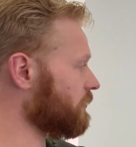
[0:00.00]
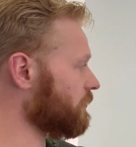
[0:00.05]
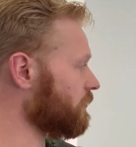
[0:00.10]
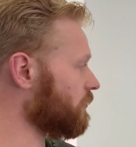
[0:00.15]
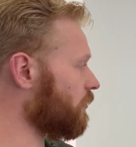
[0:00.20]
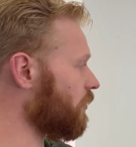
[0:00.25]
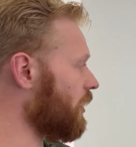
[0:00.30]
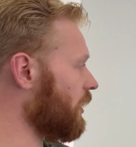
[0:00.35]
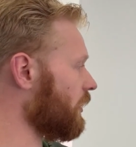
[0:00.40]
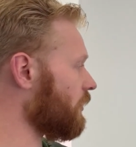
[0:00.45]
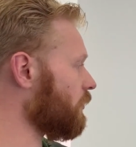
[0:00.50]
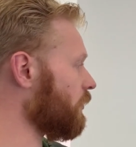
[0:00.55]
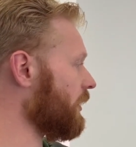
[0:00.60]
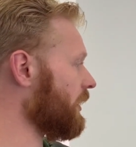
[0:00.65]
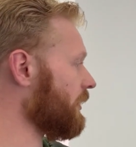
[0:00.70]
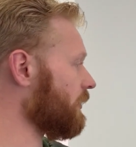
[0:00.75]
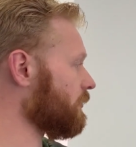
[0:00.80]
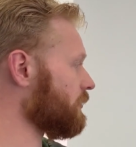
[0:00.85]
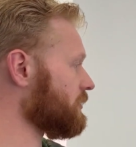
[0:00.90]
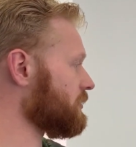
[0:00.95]
walkway
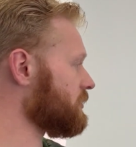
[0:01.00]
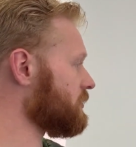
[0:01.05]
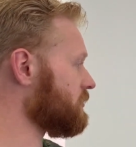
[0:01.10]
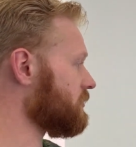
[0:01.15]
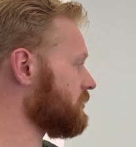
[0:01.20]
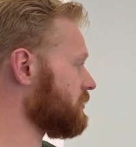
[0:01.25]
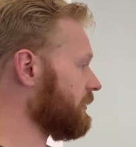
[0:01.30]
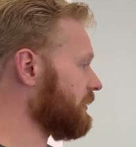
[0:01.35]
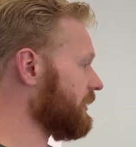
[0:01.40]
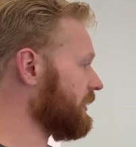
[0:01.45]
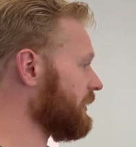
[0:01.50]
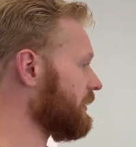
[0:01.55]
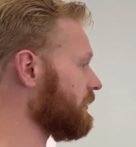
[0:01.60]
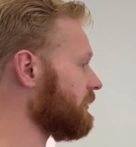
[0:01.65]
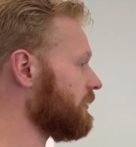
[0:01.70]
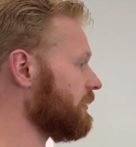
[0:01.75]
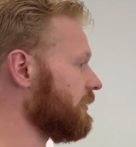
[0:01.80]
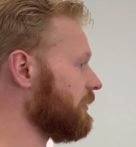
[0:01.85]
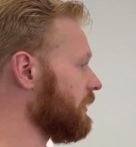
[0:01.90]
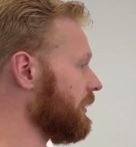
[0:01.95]
was just lit
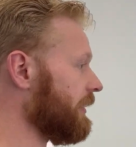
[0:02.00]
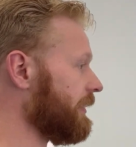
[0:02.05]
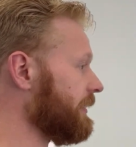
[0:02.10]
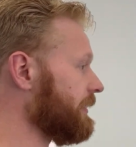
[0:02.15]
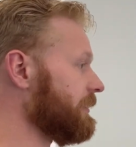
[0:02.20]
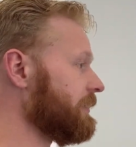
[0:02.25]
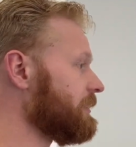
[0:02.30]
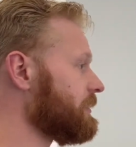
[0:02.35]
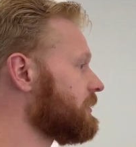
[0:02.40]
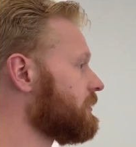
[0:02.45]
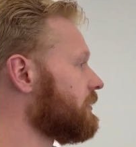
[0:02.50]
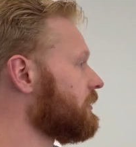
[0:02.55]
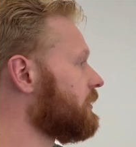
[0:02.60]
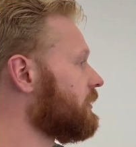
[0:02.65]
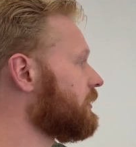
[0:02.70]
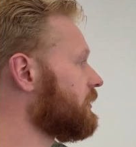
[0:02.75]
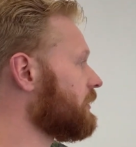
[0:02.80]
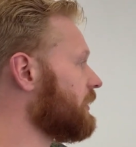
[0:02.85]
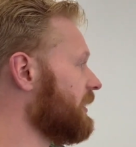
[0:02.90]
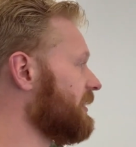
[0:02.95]
and
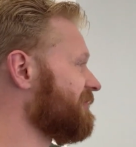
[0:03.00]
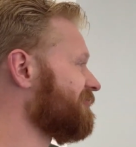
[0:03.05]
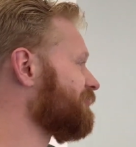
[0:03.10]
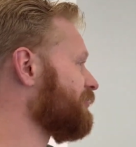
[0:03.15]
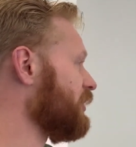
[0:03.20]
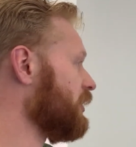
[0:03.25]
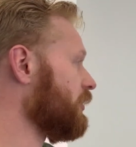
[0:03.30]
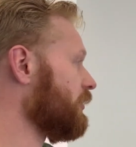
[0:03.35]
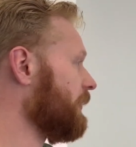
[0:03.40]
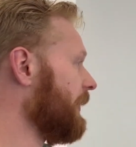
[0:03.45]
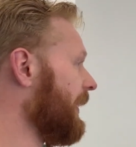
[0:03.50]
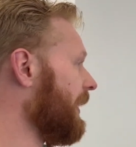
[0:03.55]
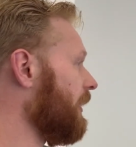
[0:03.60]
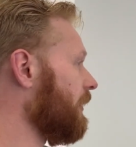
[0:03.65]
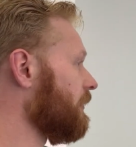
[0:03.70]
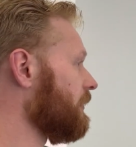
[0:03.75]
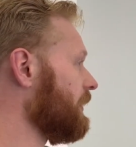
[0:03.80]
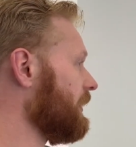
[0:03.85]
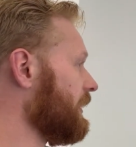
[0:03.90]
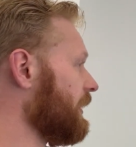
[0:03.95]
kind of blown
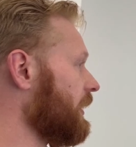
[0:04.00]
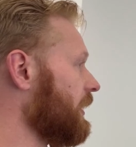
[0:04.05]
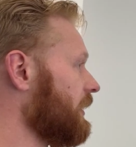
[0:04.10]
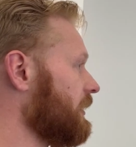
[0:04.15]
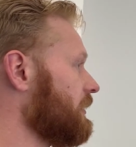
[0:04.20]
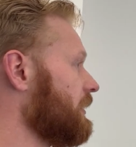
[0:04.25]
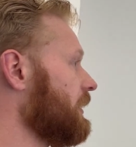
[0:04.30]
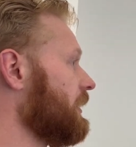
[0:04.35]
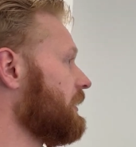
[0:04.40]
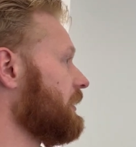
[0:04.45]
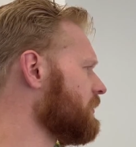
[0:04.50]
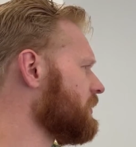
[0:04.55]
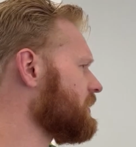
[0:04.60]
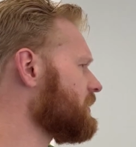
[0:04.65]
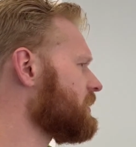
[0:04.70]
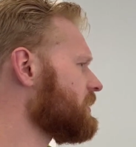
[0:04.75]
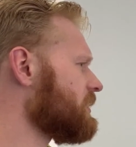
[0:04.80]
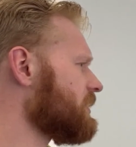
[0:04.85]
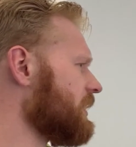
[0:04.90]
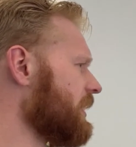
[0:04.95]
out like a highlight. This
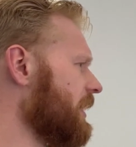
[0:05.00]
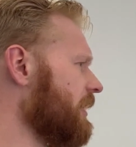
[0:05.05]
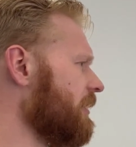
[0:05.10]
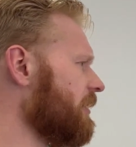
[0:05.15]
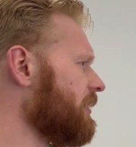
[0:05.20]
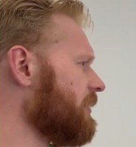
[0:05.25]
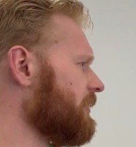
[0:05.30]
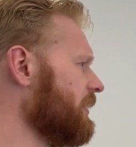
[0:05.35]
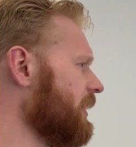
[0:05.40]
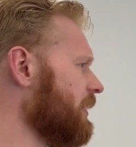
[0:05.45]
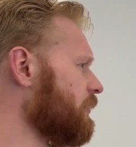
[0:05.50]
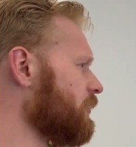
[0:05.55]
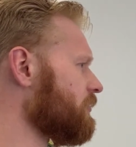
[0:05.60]
is an area that I would